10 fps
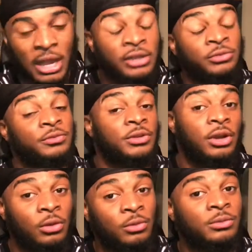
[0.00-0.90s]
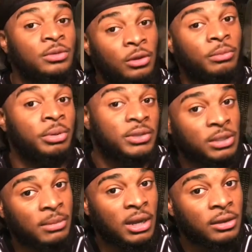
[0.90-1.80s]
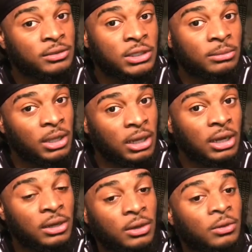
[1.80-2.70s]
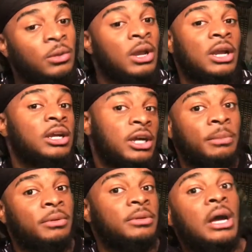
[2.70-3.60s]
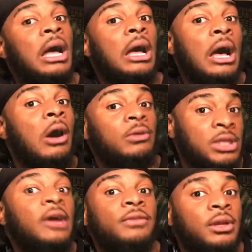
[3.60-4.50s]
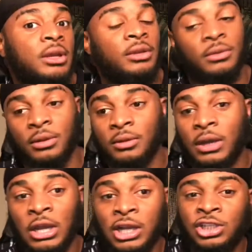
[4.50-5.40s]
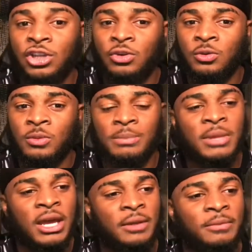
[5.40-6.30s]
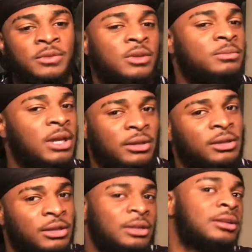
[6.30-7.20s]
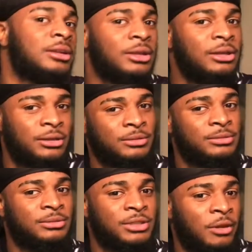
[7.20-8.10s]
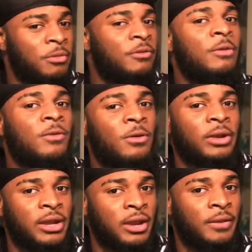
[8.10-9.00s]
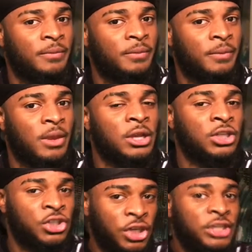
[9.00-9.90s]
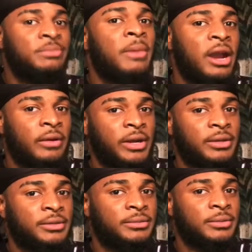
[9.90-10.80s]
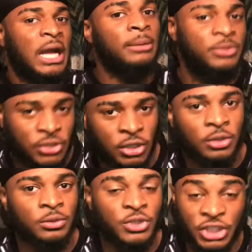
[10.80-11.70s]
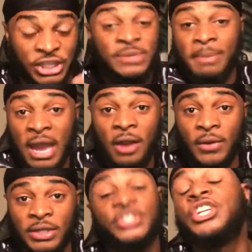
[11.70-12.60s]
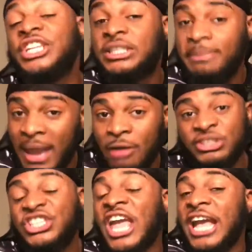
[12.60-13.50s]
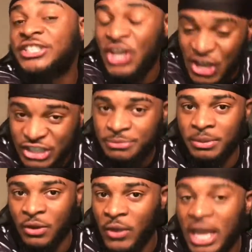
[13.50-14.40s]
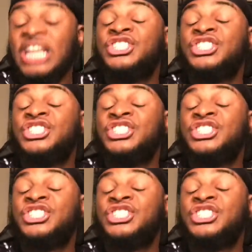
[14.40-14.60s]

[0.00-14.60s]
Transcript: I actually was going to go, you know, bust somebody else up later, you know, a couple hours after that, you know. So I'm not, look, tell me if I'm wrong or not. She's married. I'm single. She's married. She has a husband, okay?